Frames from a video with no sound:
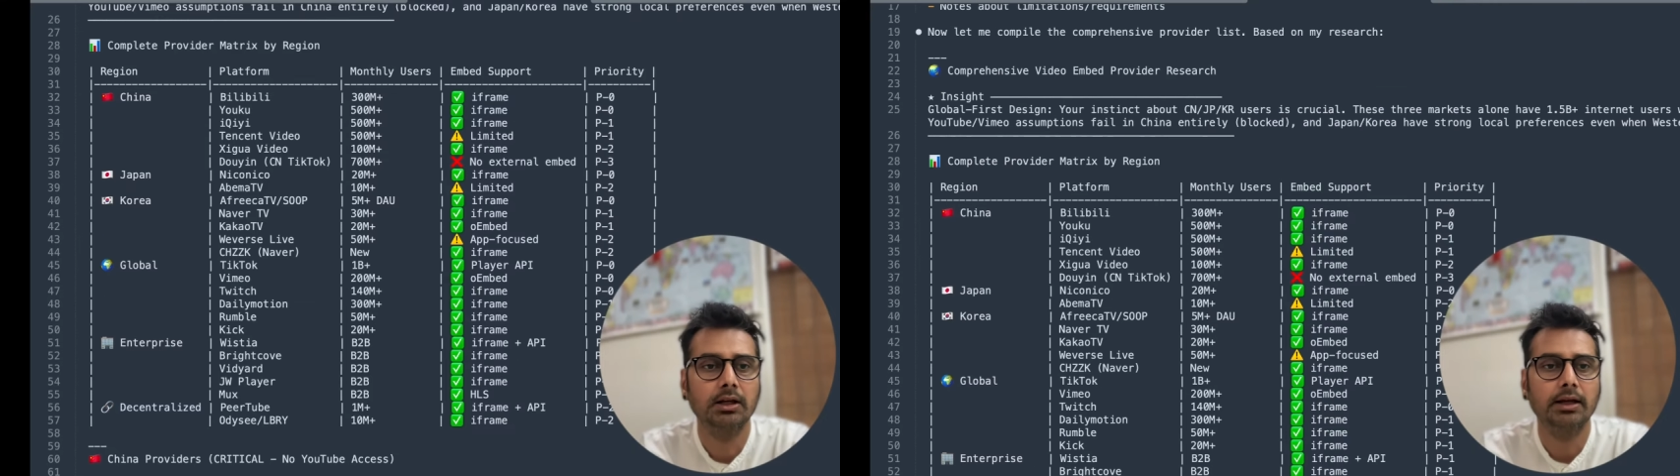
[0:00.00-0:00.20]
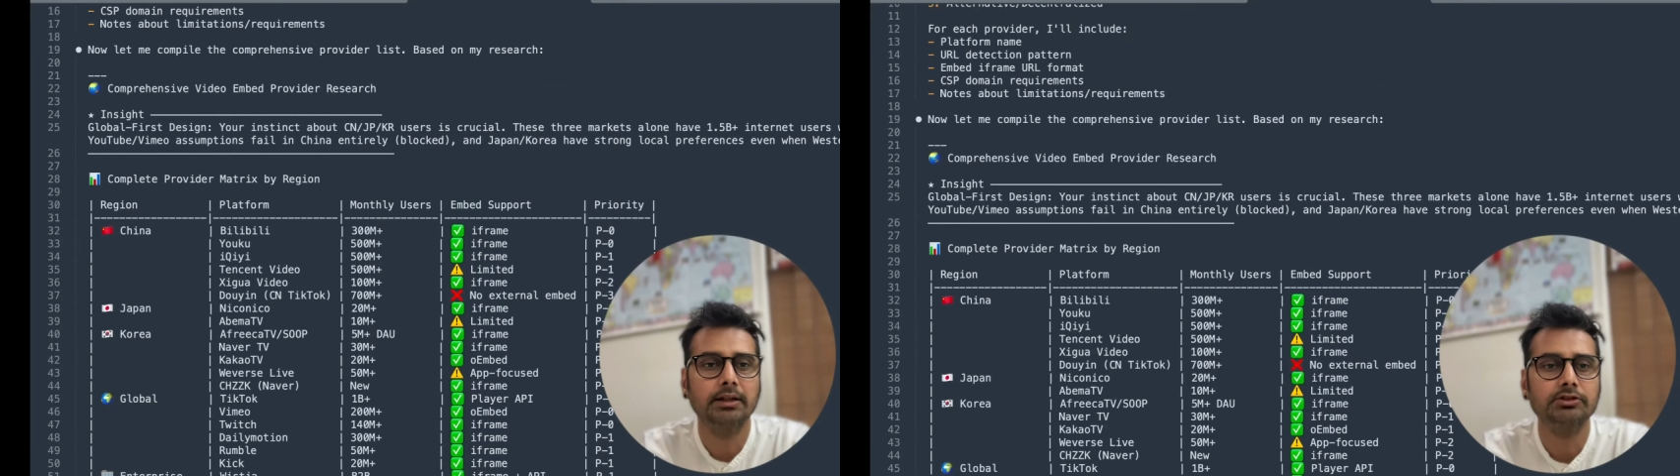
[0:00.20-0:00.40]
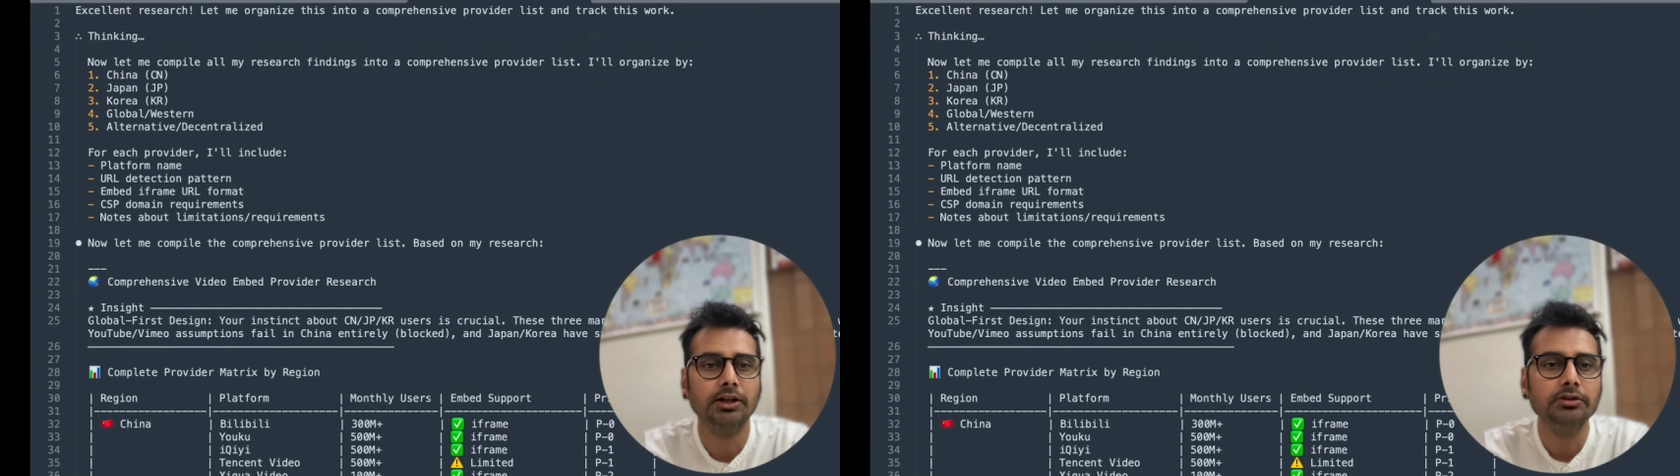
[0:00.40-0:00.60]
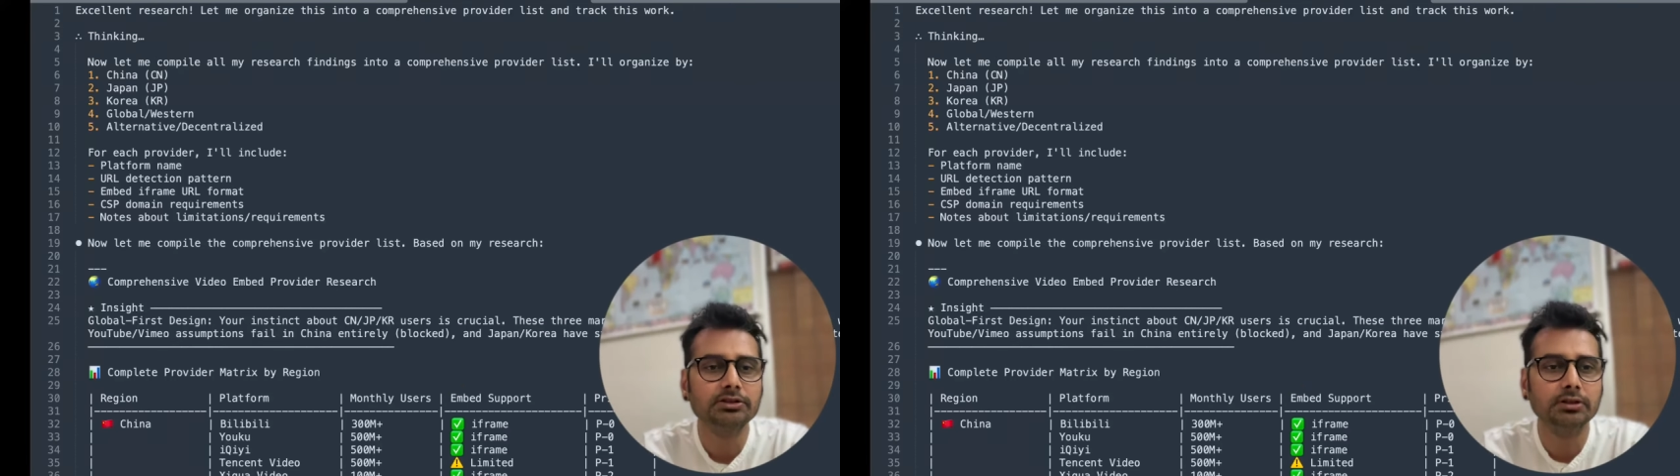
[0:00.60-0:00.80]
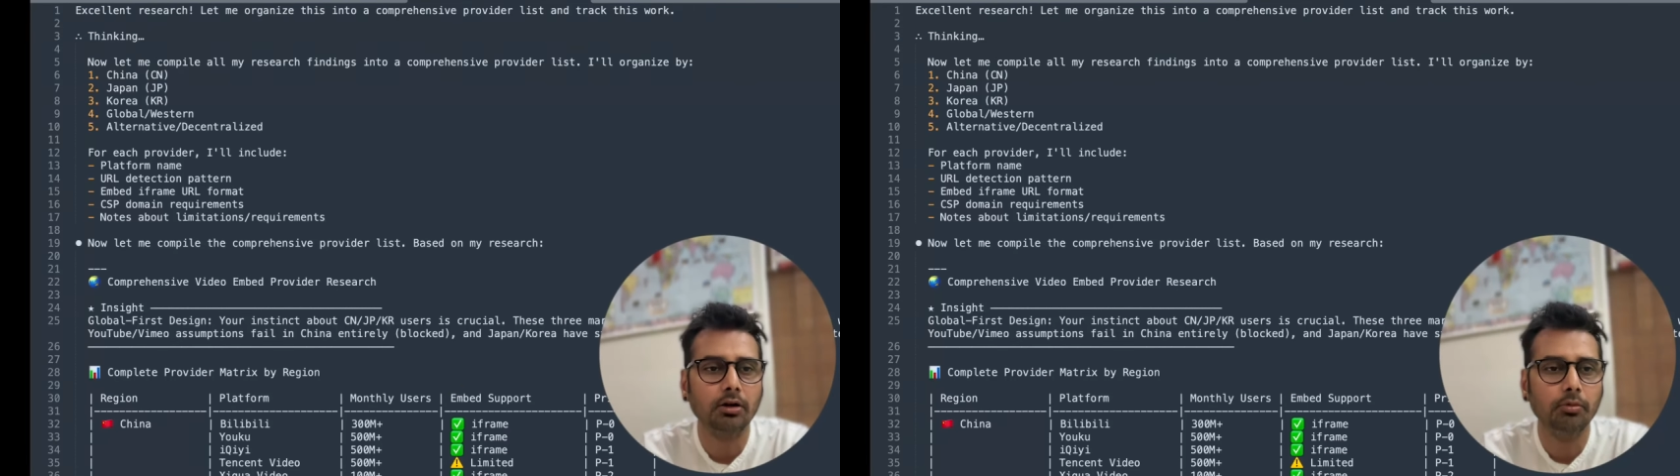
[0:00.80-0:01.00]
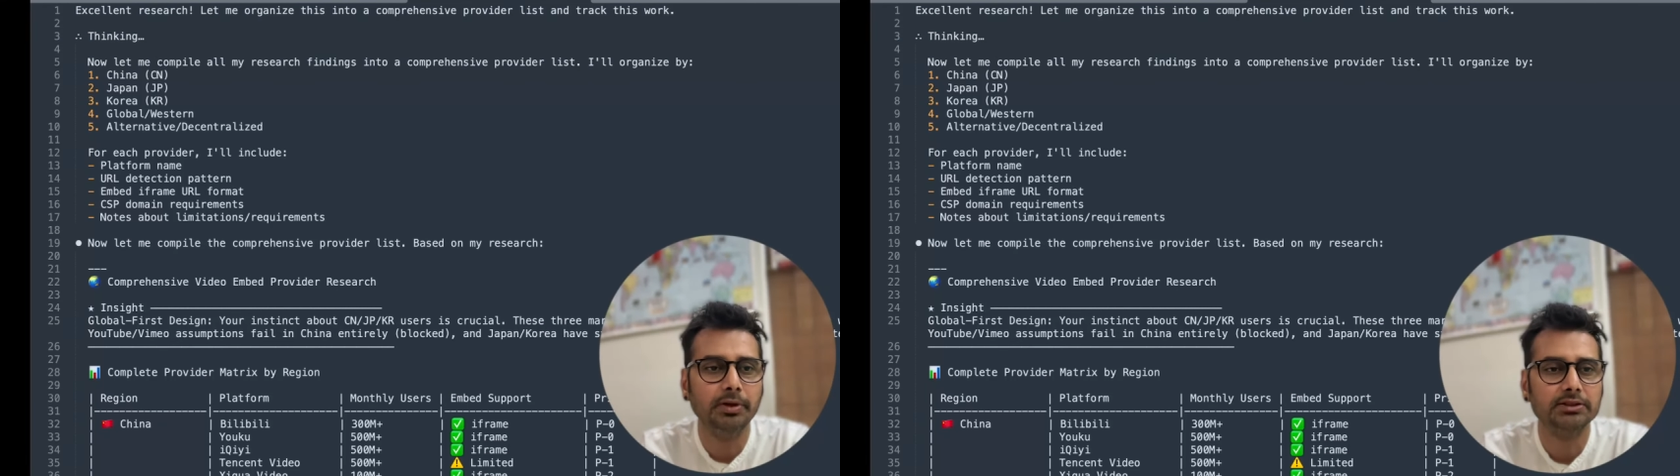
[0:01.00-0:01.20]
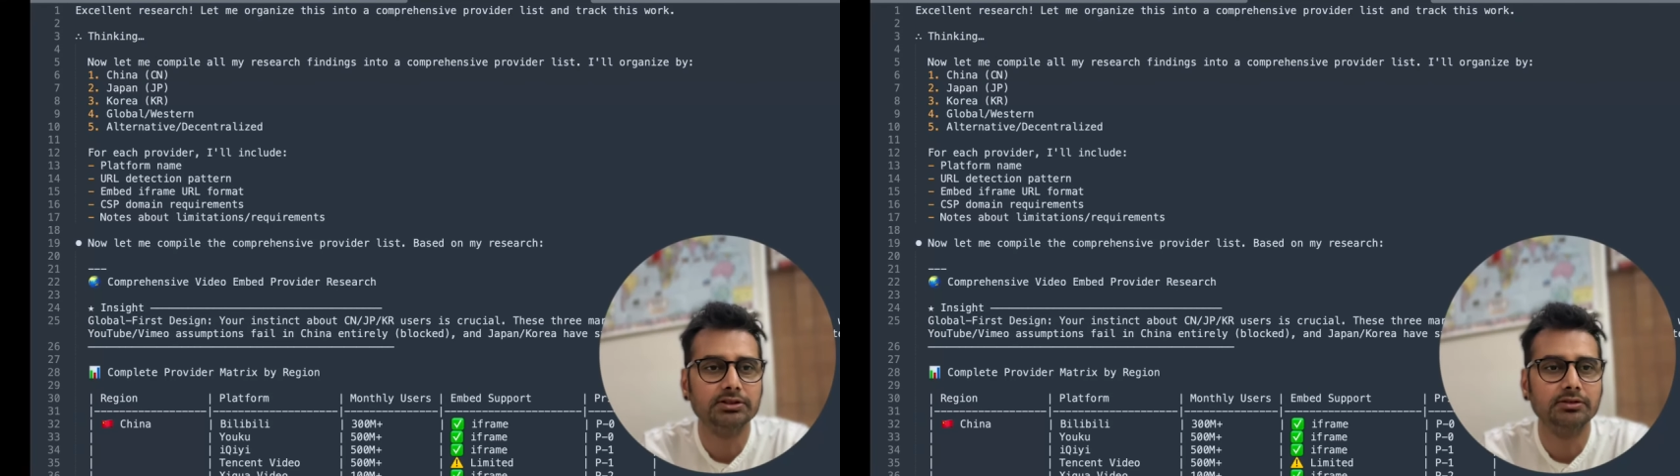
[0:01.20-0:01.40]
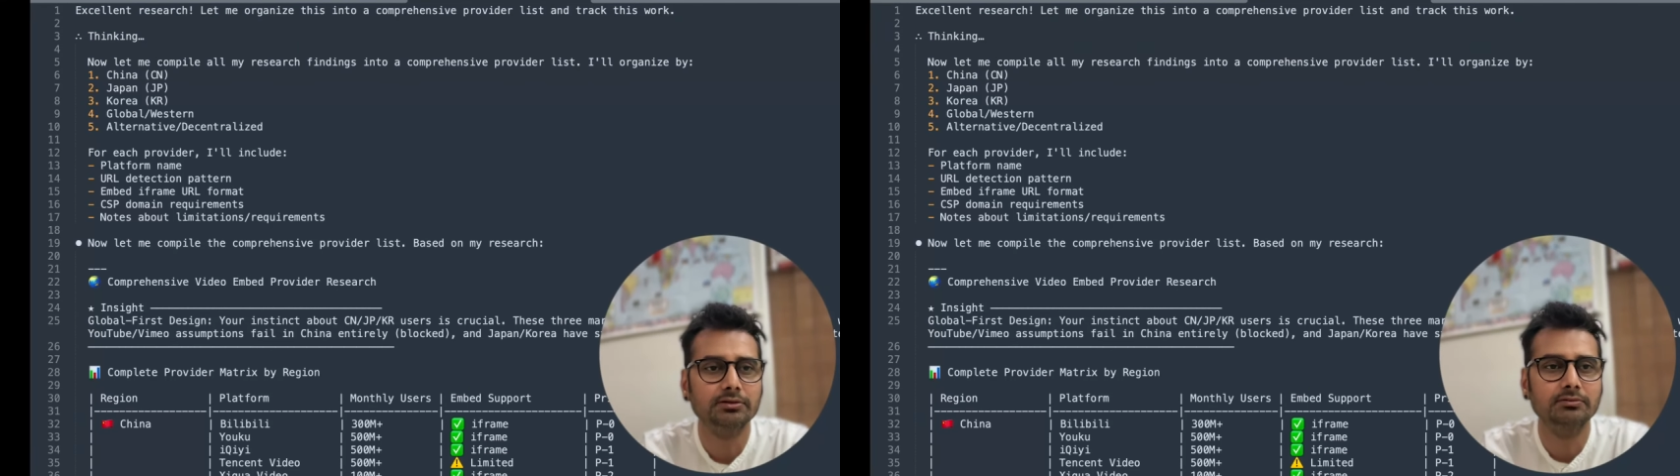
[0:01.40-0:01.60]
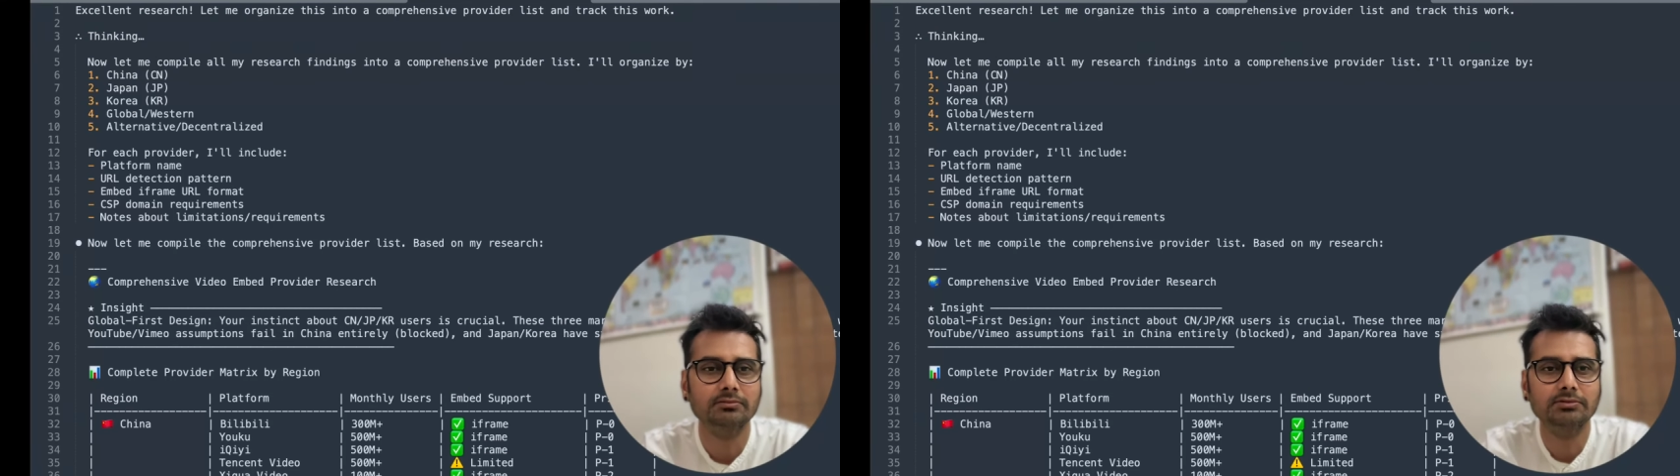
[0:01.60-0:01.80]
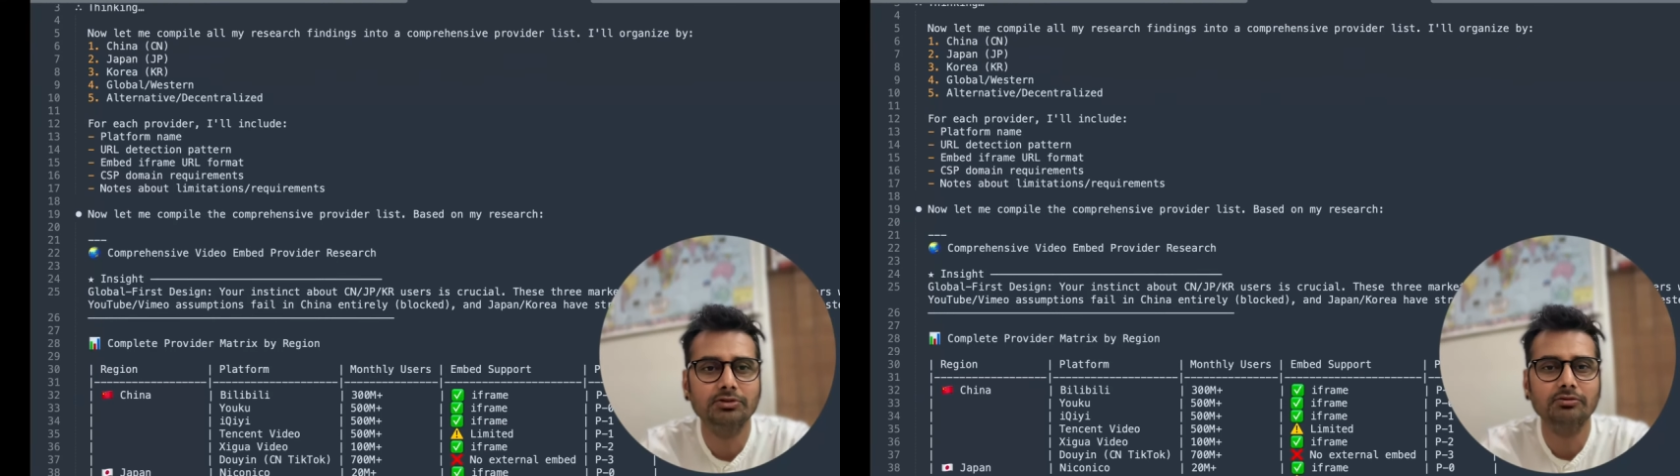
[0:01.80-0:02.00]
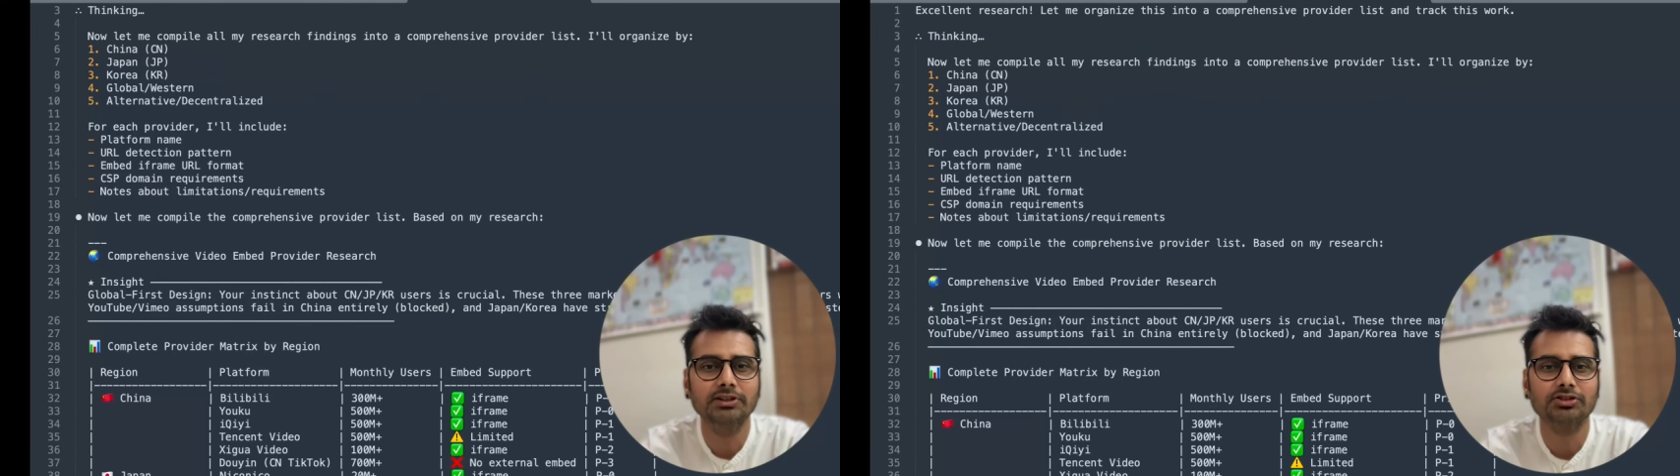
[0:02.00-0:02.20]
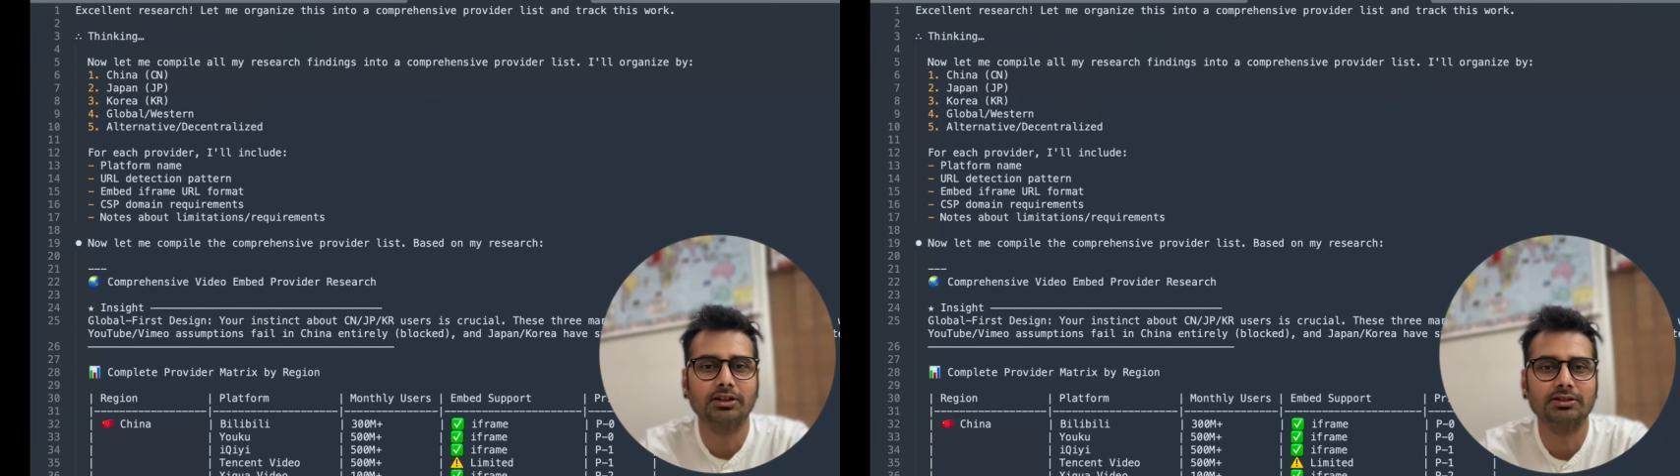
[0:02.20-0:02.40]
And so I used Opus to do research.